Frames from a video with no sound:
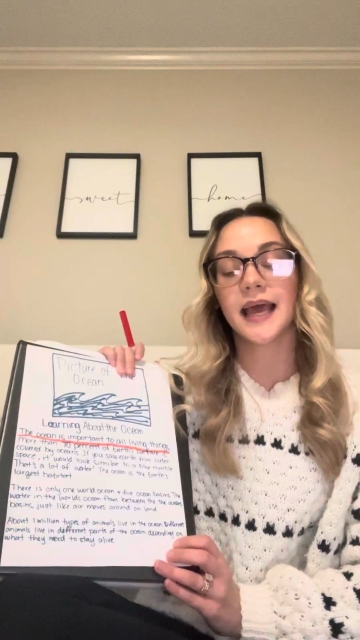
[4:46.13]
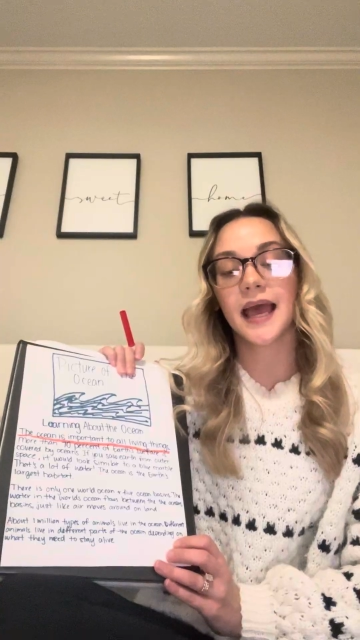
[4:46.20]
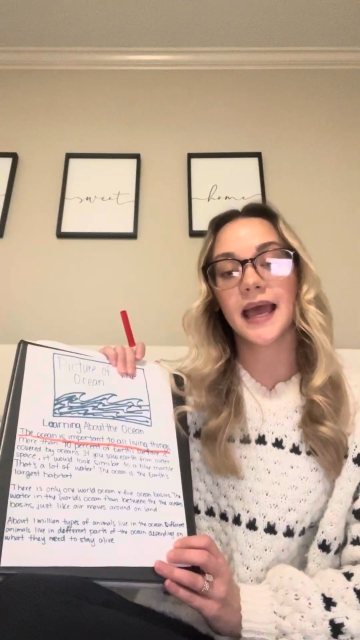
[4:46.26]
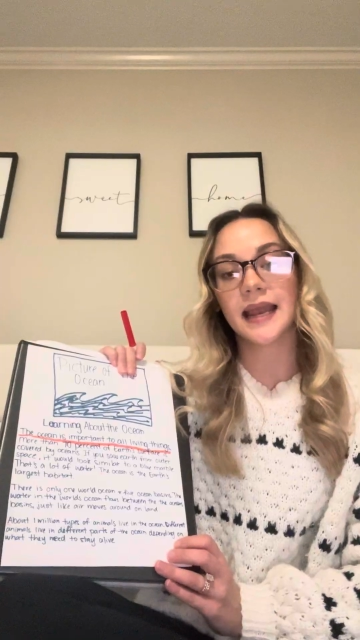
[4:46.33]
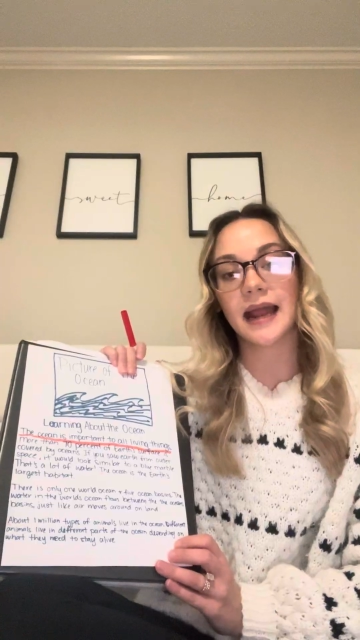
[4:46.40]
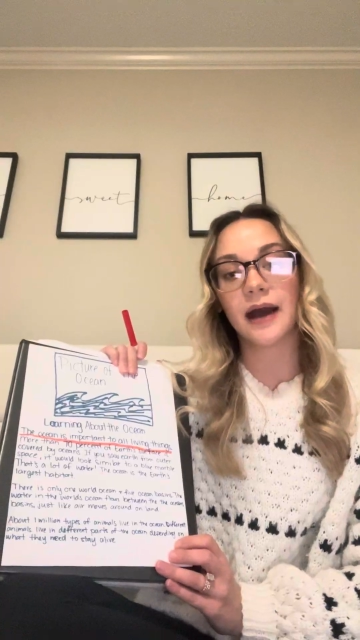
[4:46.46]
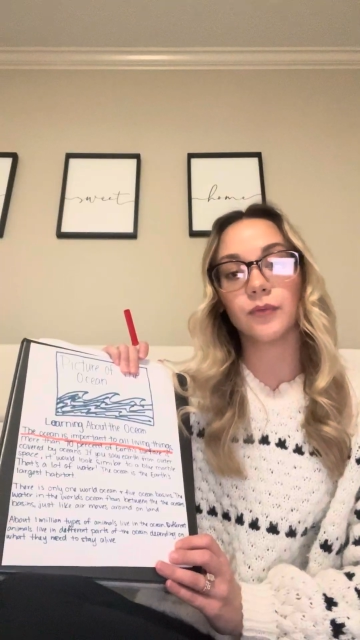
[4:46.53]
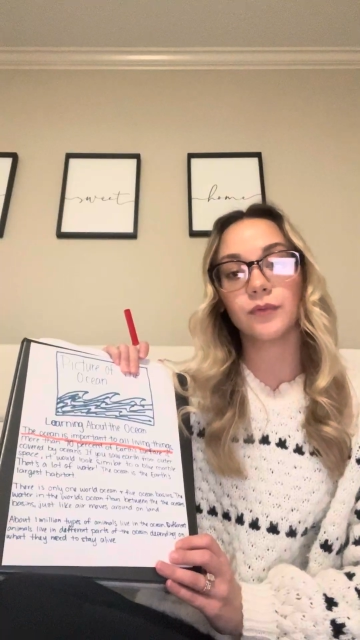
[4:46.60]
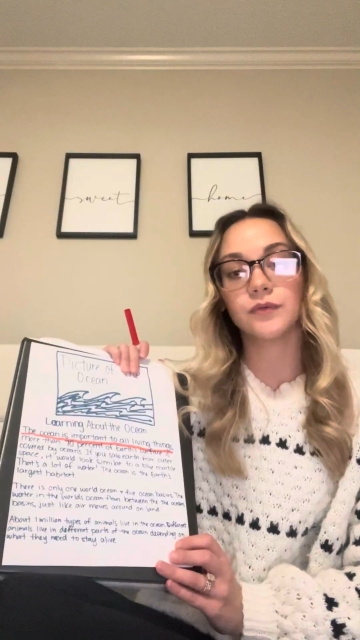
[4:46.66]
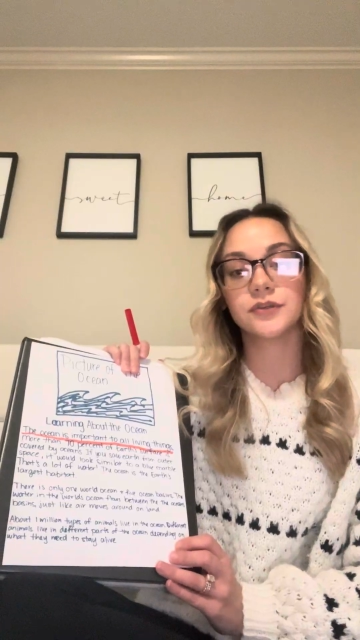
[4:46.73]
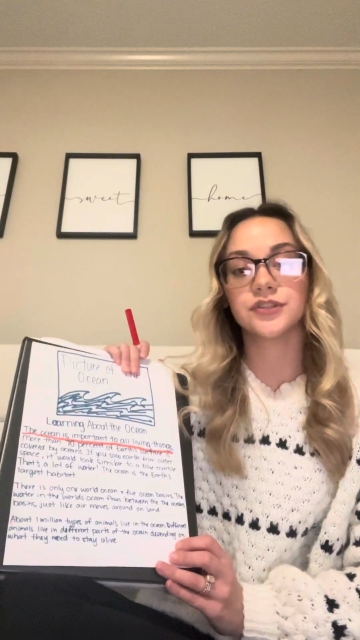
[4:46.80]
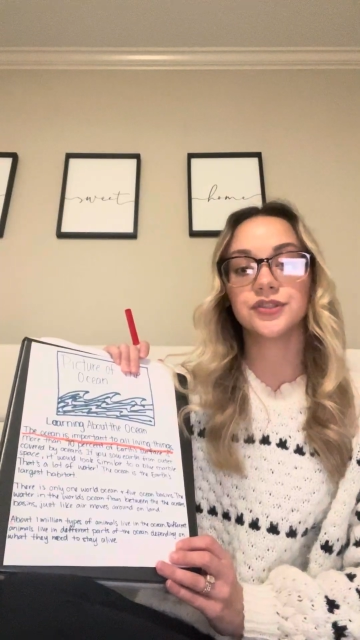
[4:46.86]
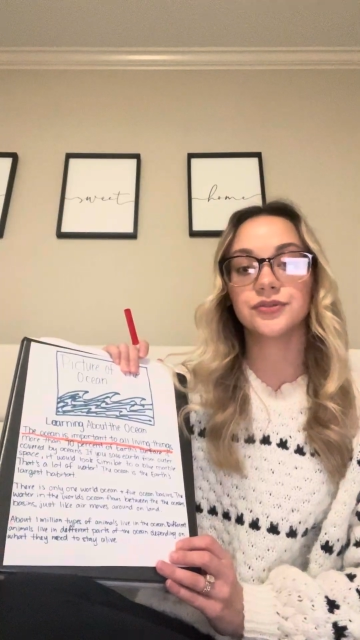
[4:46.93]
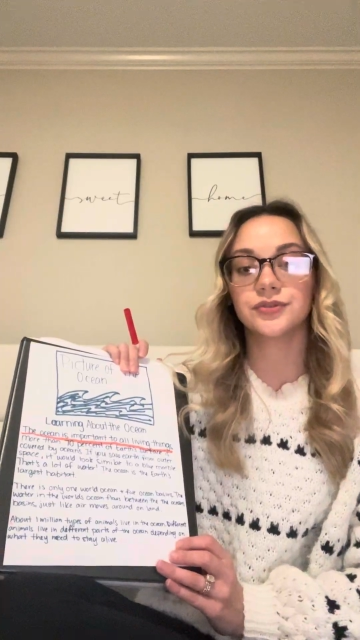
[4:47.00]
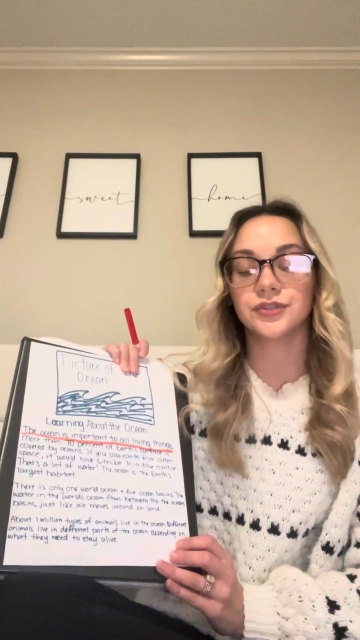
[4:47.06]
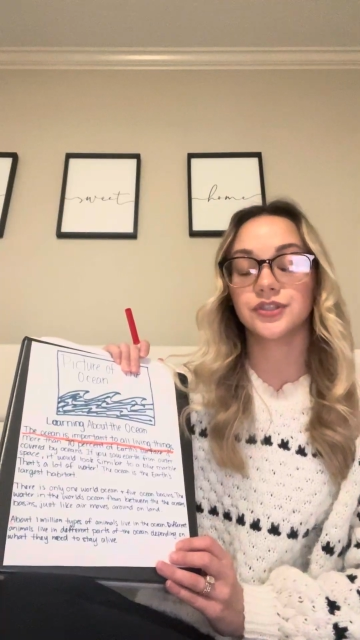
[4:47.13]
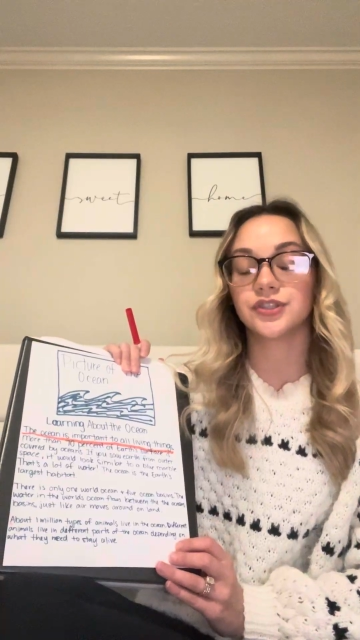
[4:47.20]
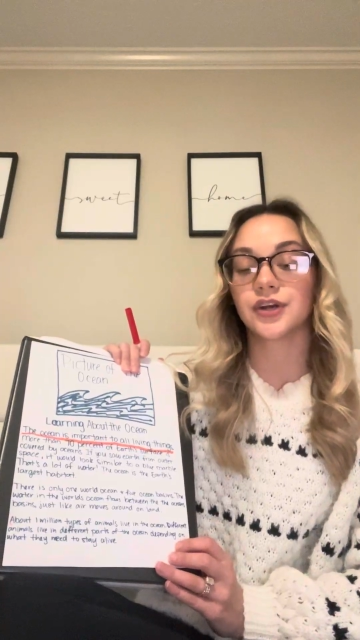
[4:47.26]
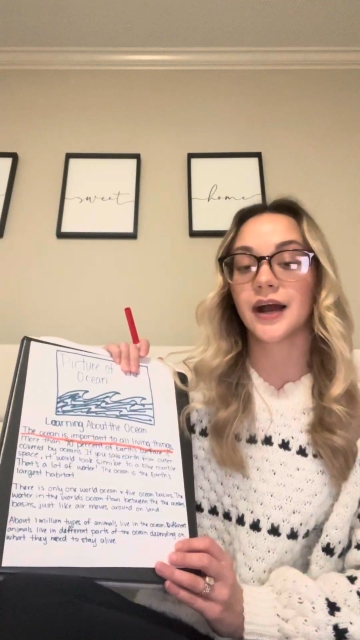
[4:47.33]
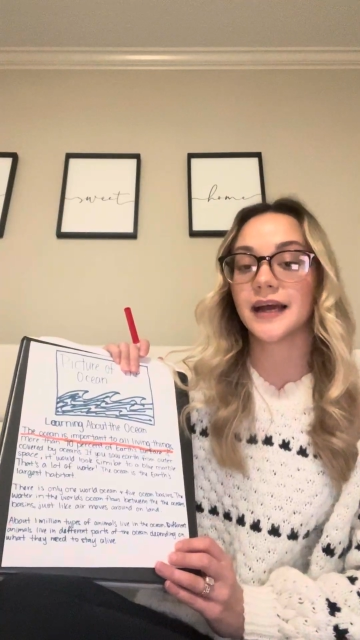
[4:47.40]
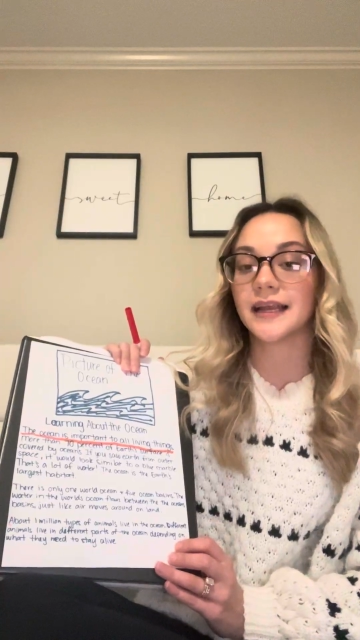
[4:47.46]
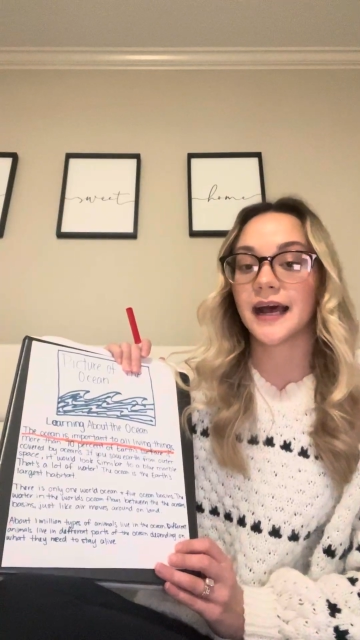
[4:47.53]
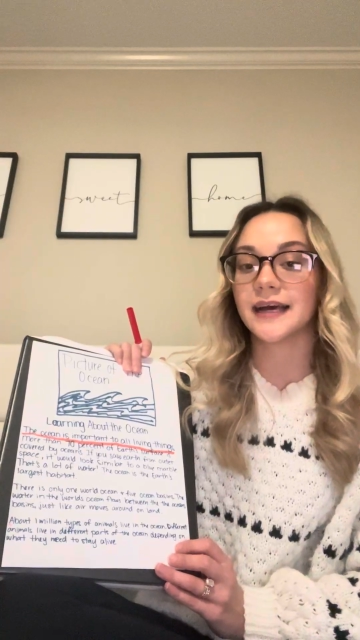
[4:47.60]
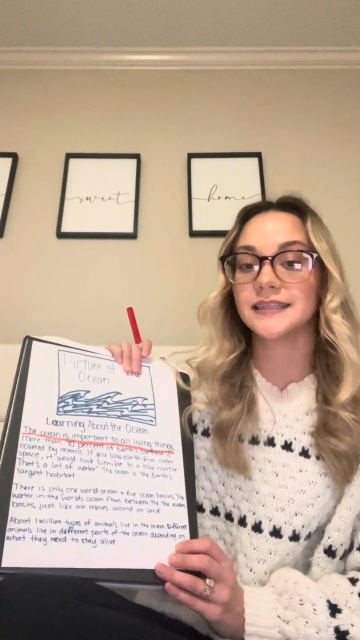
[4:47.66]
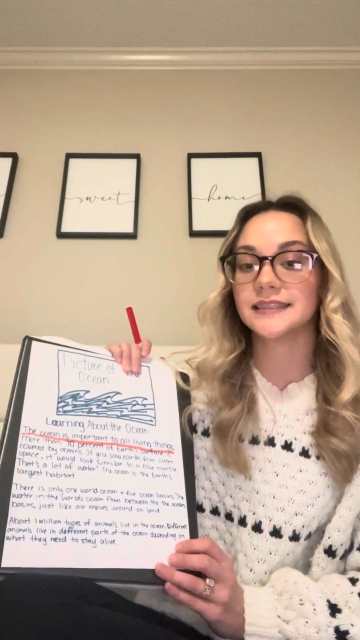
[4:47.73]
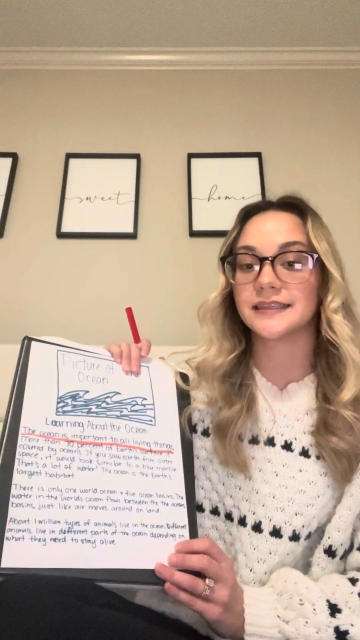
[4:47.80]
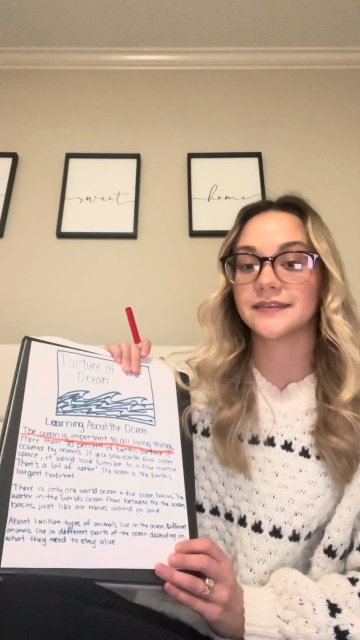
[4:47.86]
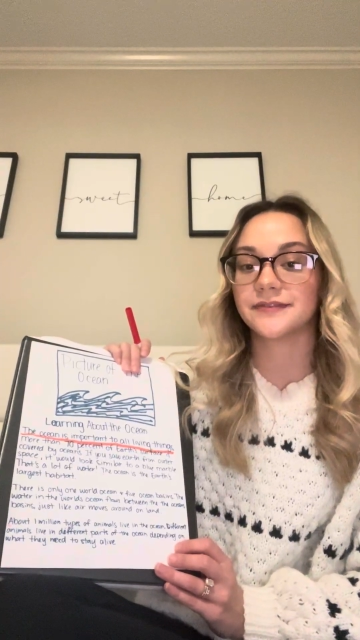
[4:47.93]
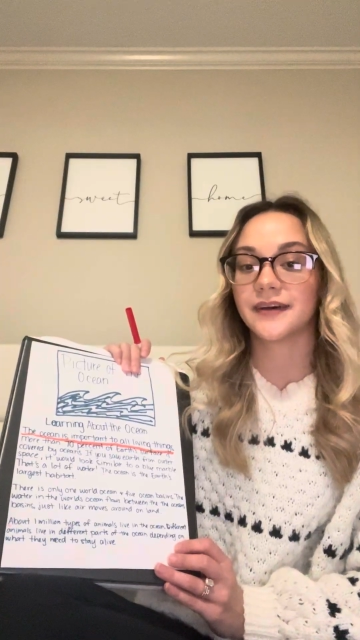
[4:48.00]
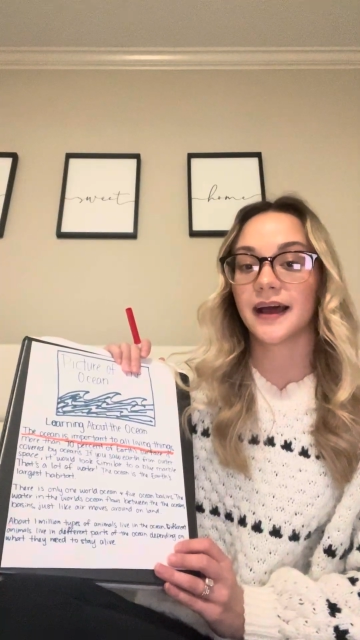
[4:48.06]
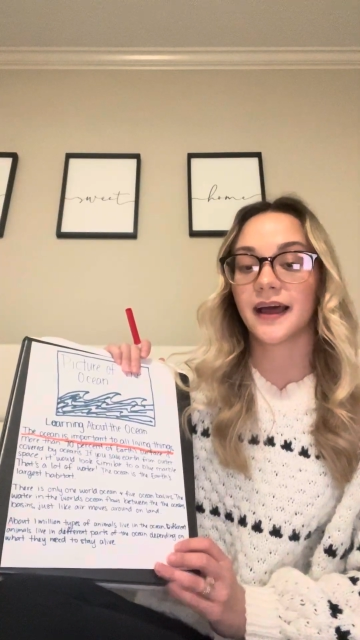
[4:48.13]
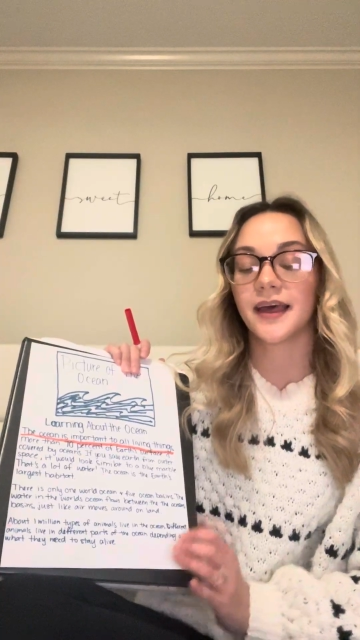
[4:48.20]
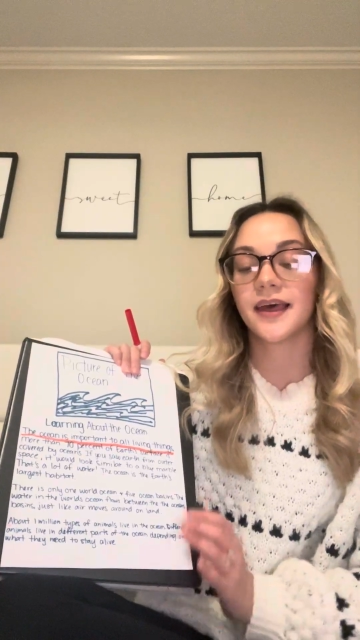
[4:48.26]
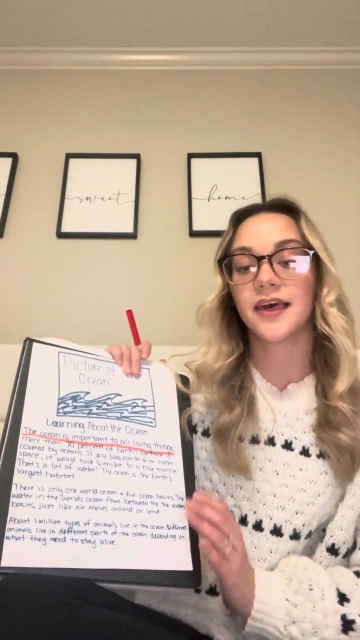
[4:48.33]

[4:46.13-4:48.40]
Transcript: and I want you to try and identify